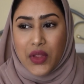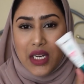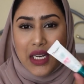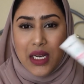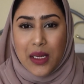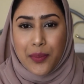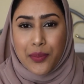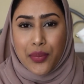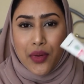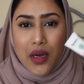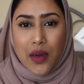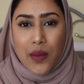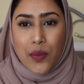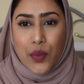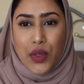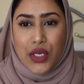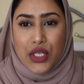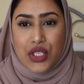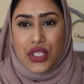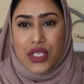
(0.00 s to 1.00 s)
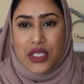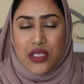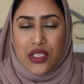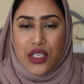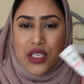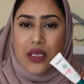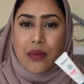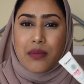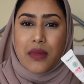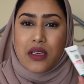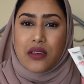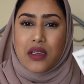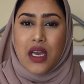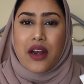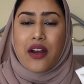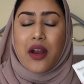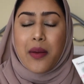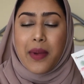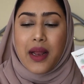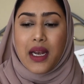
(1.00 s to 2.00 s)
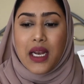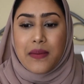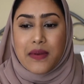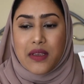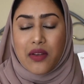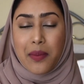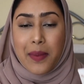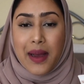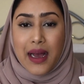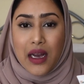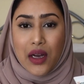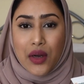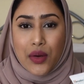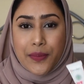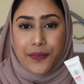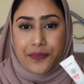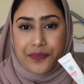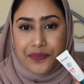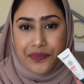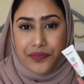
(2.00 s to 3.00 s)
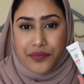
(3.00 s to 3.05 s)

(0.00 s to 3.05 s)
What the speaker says: lip balm, which is just something to hydrate my lips from out,